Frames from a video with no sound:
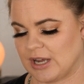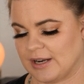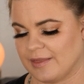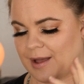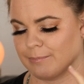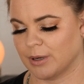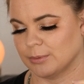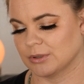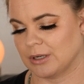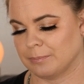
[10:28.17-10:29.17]
kind of that
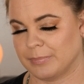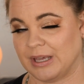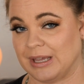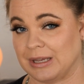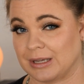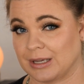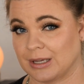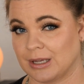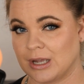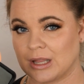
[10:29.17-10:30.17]
bubblegum pink,
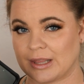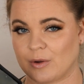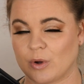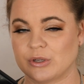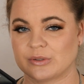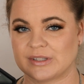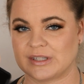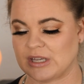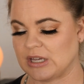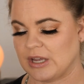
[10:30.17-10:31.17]
like what you
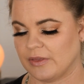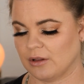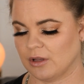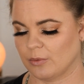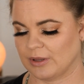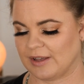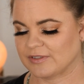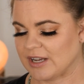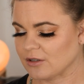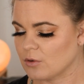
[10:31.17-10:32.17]
see in the lower
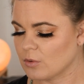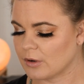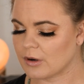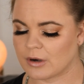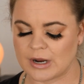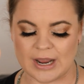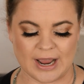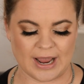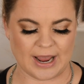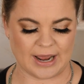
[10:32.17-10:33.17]
left-hand corner,
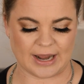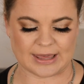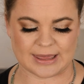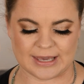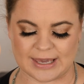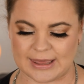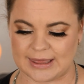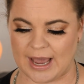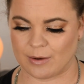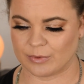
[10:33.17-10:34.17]
and I think
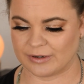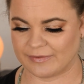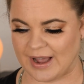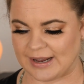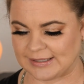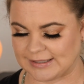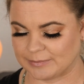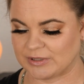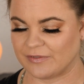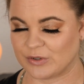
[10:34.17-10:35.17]
that would have added
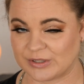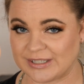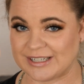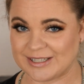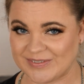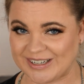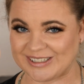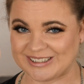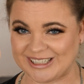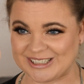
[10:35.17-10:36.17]
some diversity to my
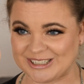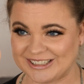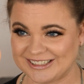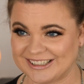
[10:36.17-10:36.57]
collection.